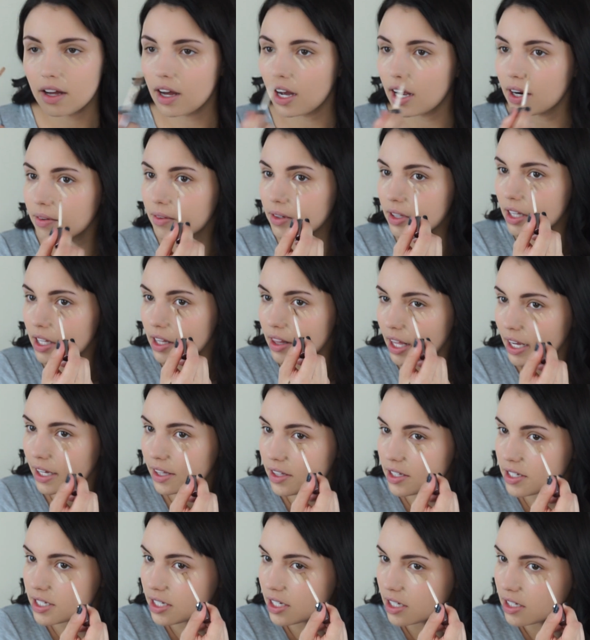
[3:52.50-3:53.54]
I really like
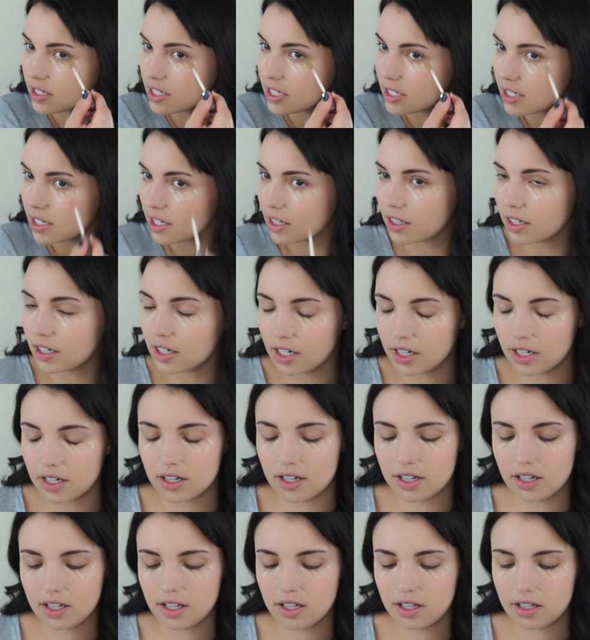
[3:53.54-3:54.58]
this concealer.
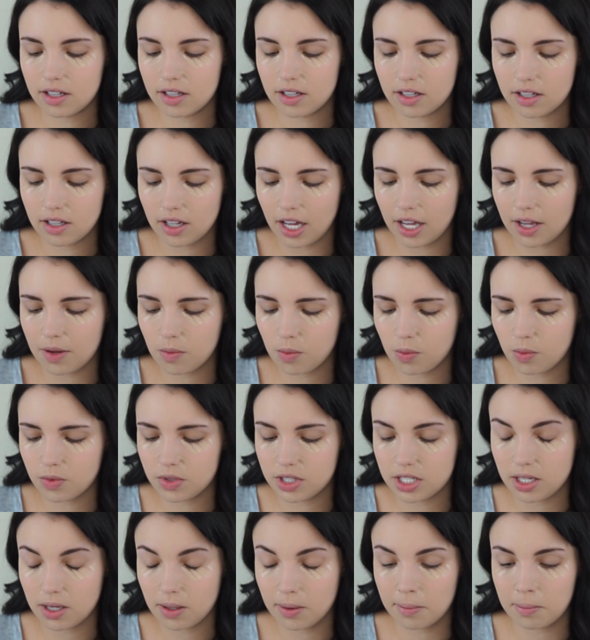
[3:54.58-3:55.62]
I'm
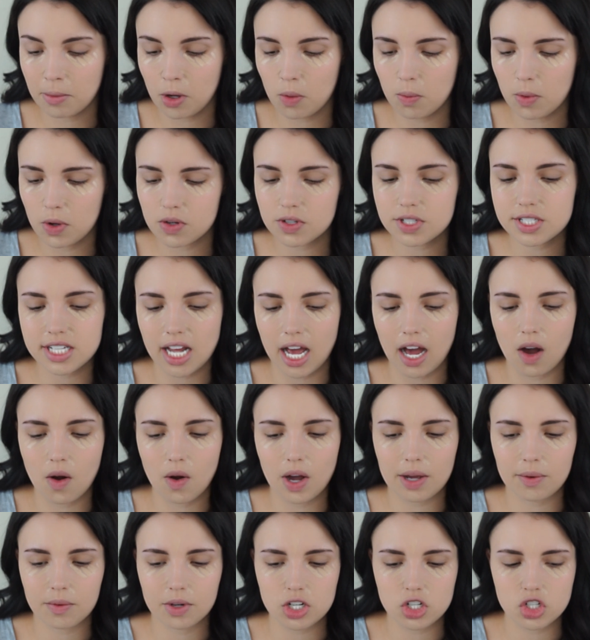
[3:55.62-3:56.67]
almost out.
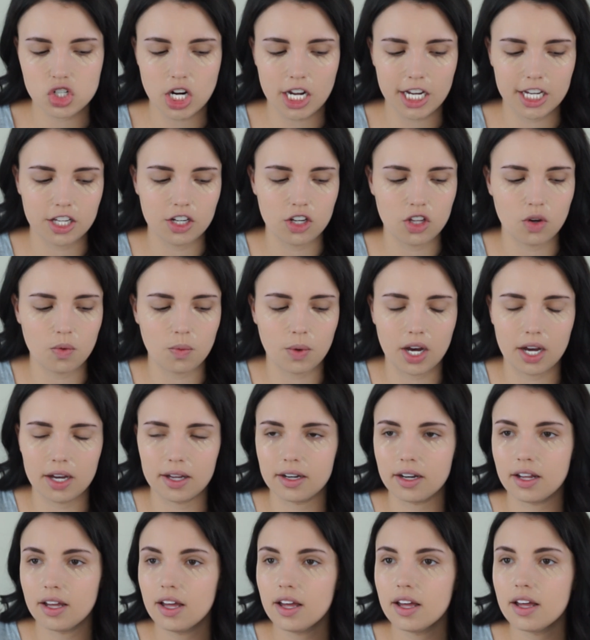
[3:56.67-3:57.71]
I wanna try a new
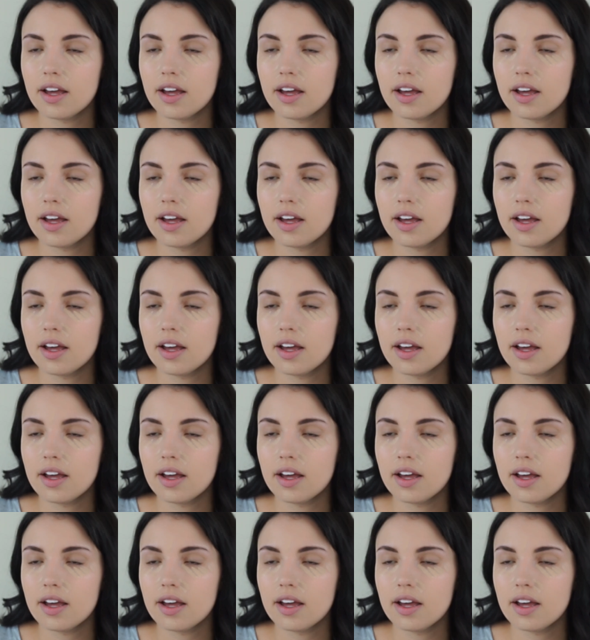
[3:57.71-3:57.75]
one.